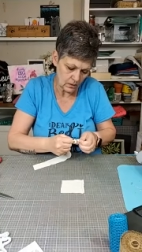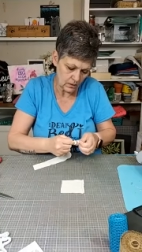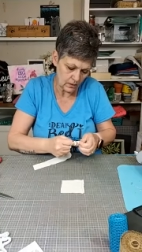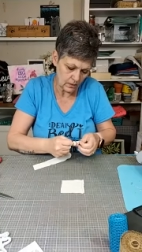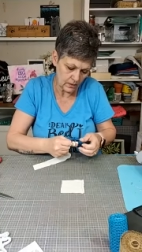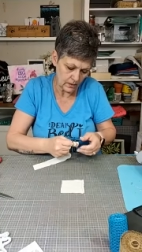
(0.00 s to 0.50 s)

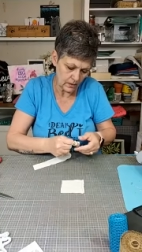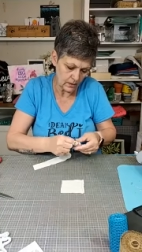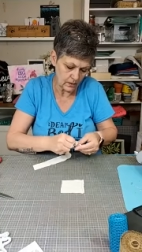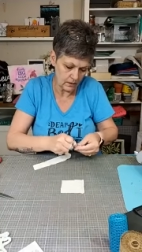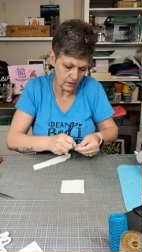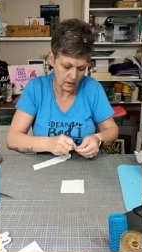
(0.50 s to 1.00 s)
And
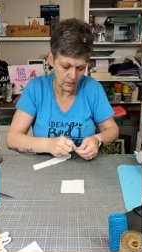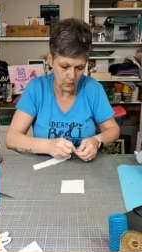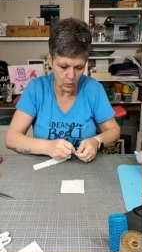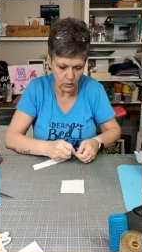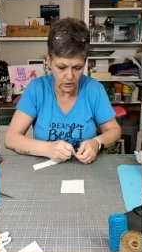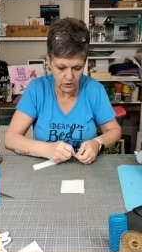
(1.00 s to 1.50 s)
then I'm
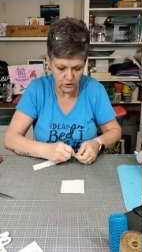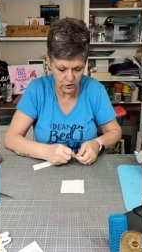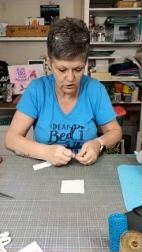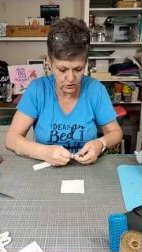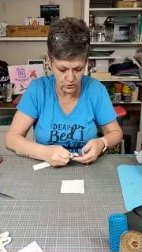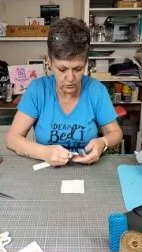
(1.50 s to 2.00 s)
going
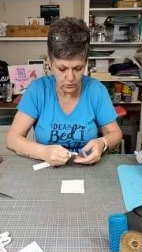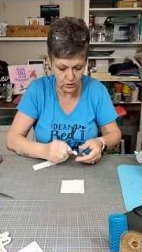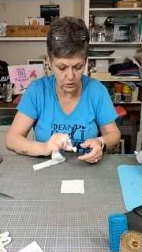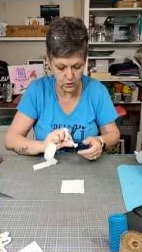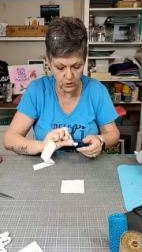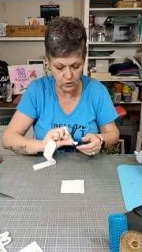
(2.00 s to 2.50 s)
to
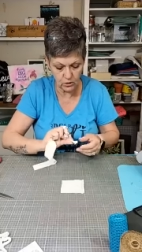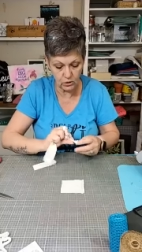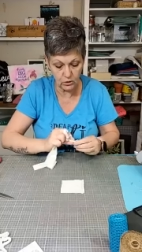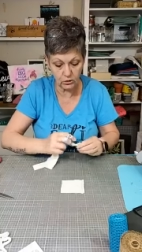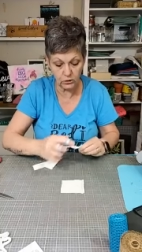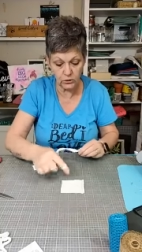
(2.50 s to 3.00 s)

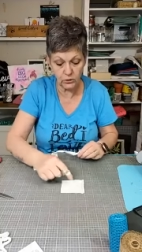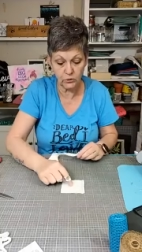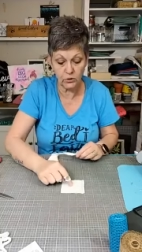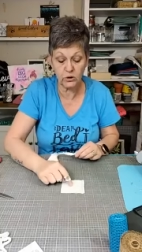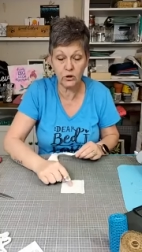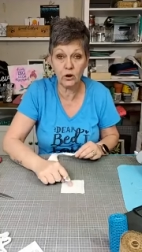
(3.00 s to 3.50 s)

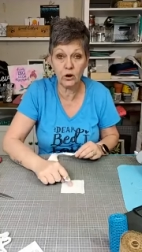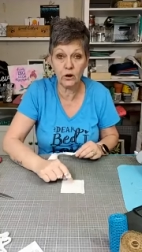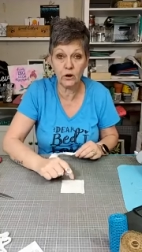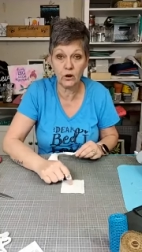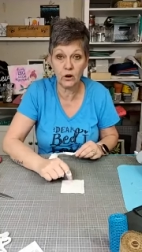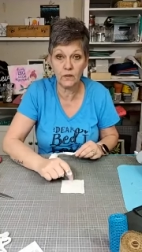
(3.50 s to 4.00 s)
glue the
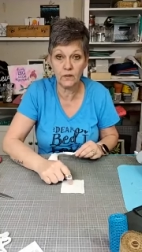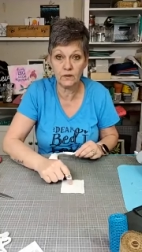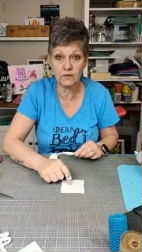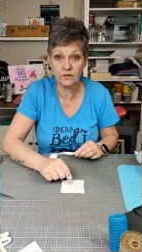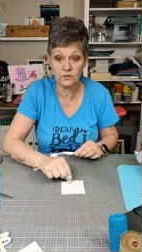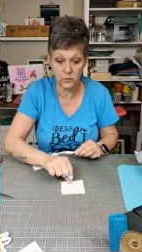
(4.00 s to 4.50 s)
knot on
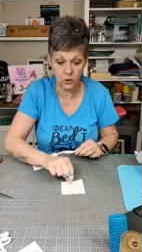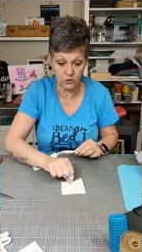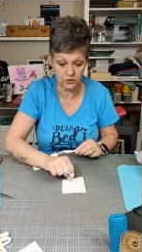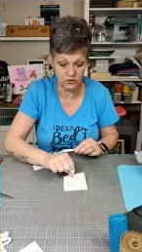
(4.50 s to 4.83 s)
this small